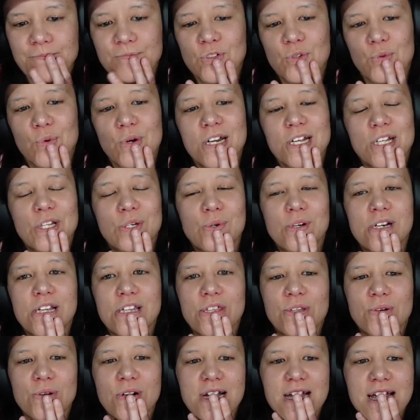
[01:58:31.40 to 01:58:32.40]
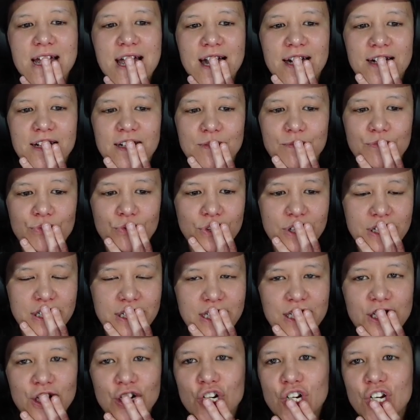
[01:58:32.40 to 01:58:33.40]
2023 ended
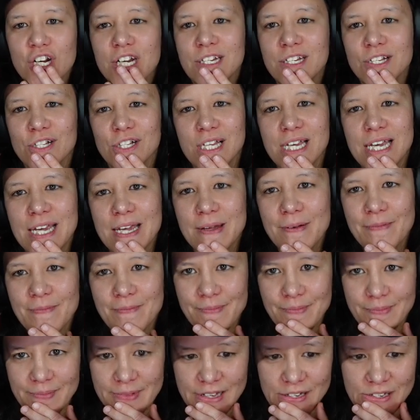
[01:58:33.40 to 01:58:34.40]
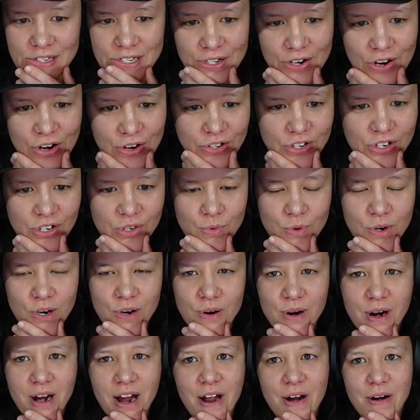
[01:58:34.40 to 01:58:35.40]
pretty shittily. Let's turn this one
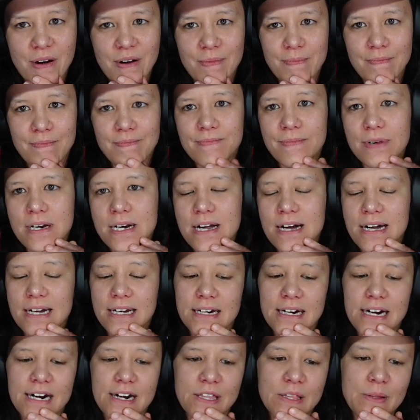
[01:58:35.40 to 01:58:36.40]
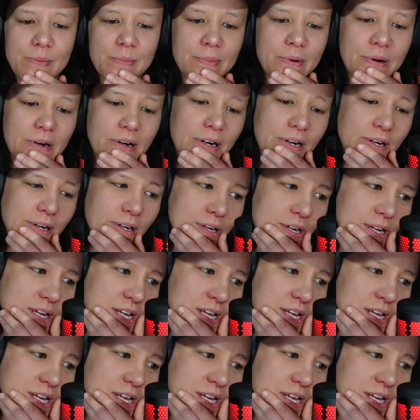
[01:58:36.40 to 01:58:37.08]
around and knock it out of the park.